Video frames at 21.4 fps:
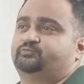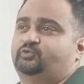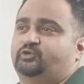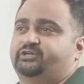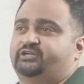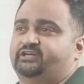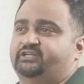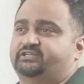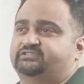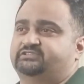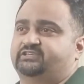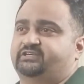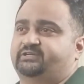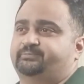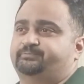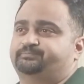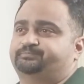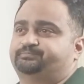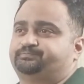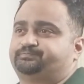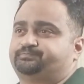What can I
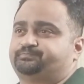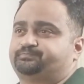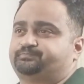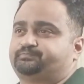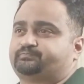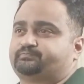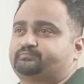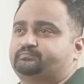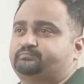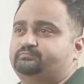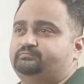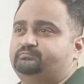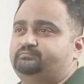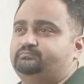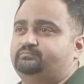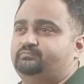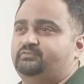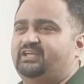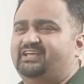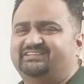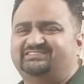say?
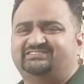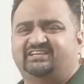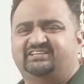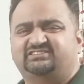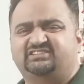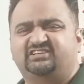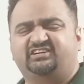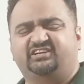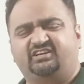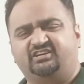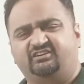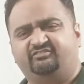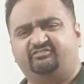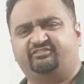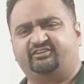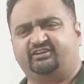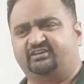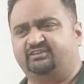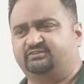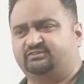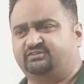It's a really,
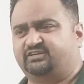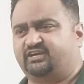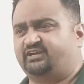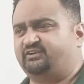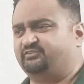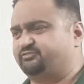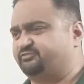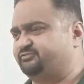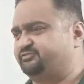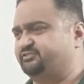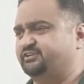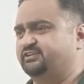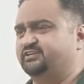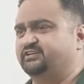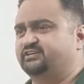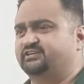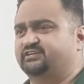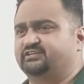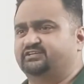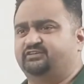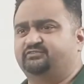it kind of
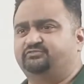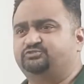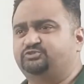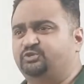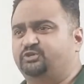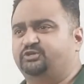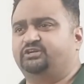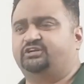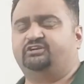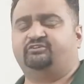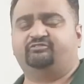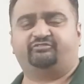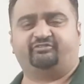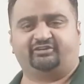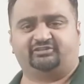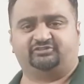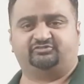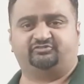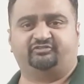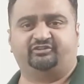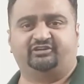gives you a really
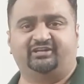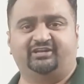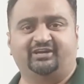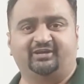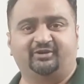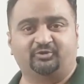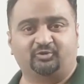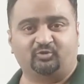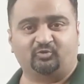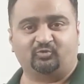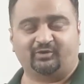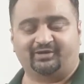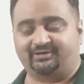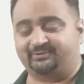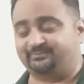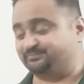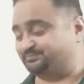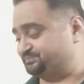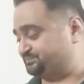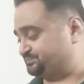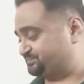fresh feeling. I don't know why.